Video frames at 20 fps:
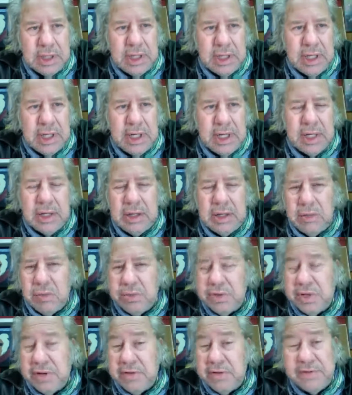And
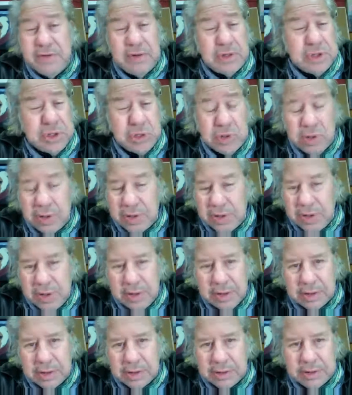within a few short
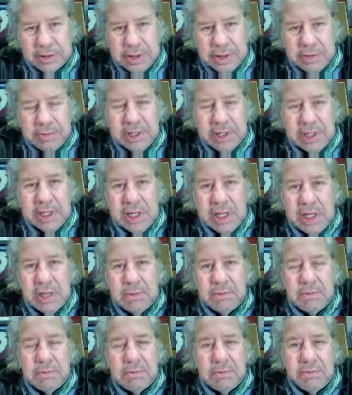years, it
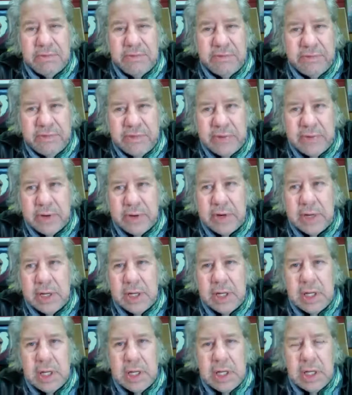became
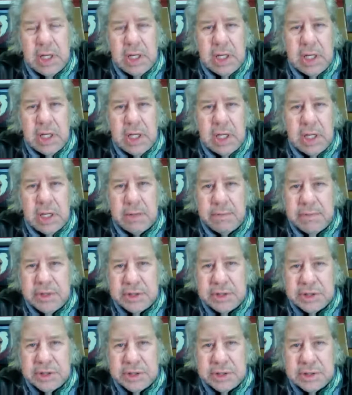very
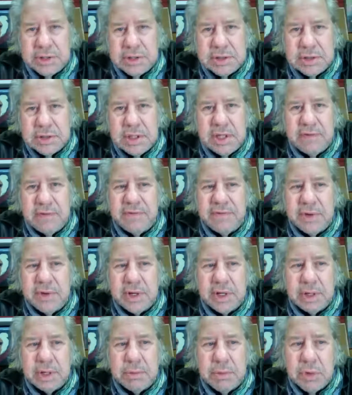ambitious and
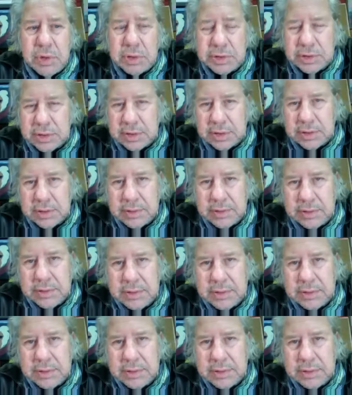very commercial.